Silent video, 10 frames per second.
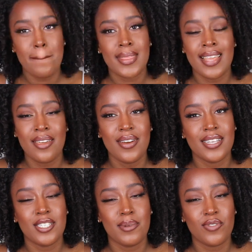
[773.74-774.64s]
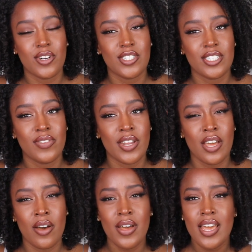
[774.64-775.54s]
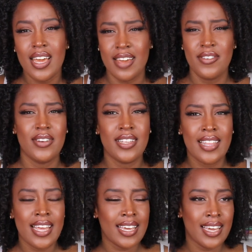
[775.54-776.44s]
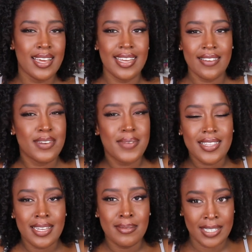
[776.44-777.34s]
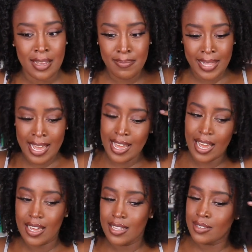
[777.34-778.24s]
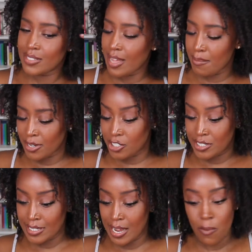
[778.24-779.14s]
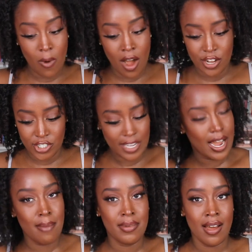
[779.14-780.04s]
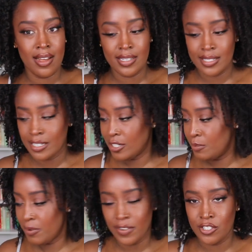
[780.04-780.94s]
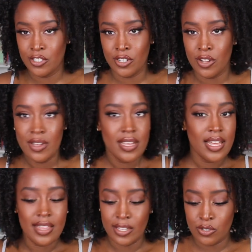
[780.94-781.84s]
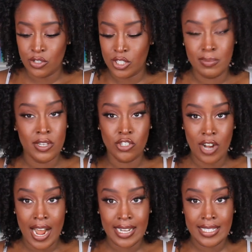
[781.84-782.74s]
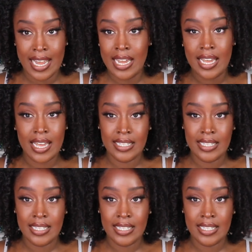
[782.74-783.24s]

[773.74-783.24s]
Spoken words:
Thank you guys so much for watching this video. If you did like it, give it a big thumbs up. Like, there's not much to watch. Like, I'm not a skilled professional. This was just me trying a thing.